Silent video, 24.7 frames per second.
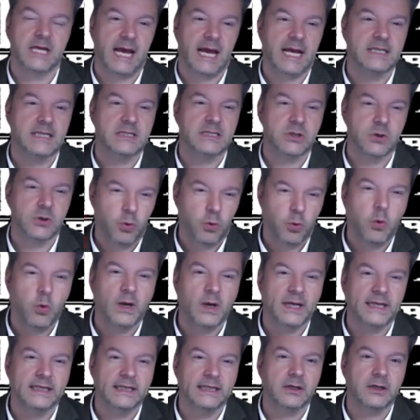as
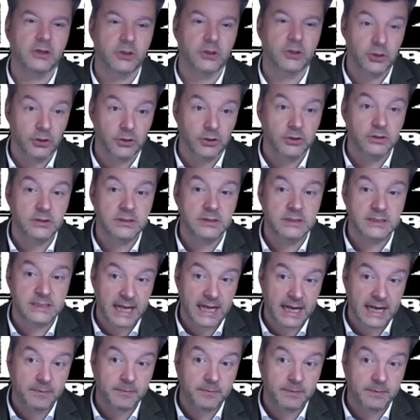quite a good
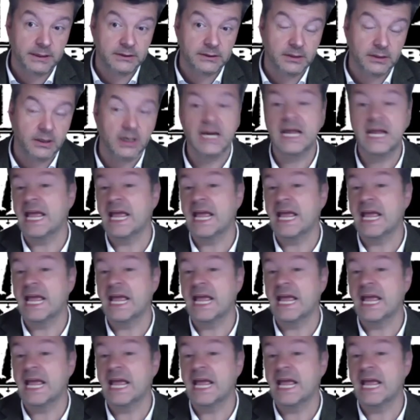deck builder.